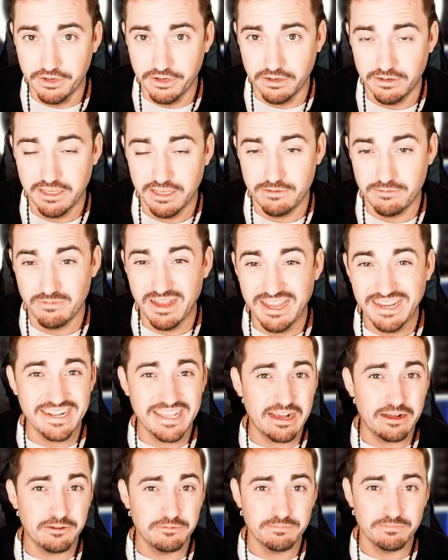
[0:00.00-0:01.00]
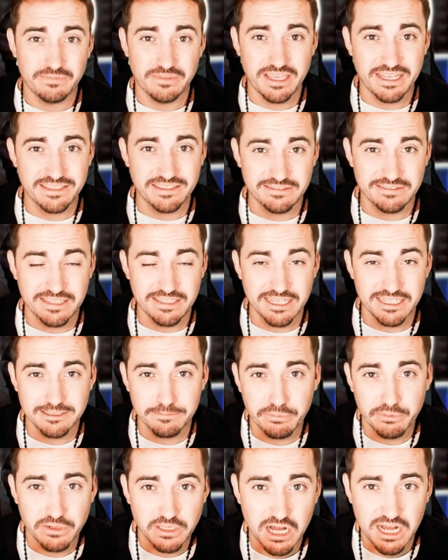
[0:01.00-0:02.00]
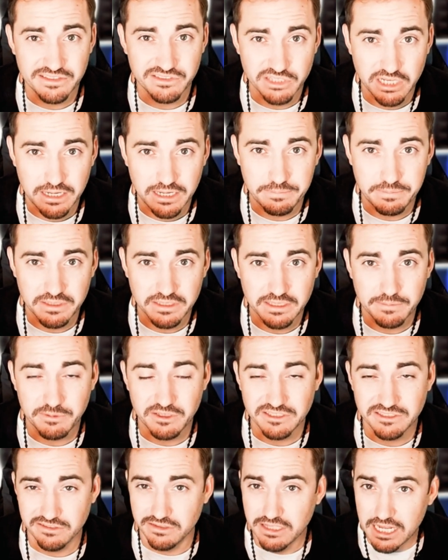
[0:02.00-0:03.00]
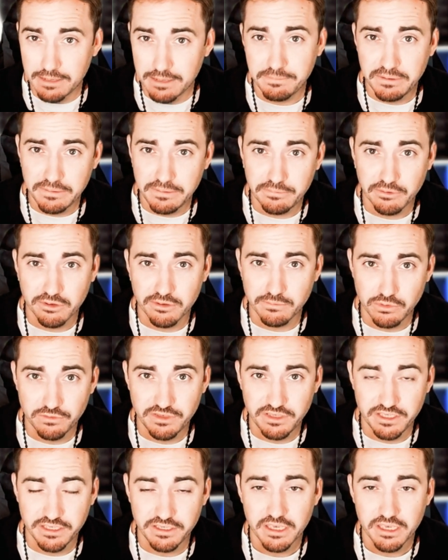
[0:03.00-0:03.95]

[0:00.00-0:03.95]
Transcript: And right now, that's a pretty hot topic because a lot of people are moving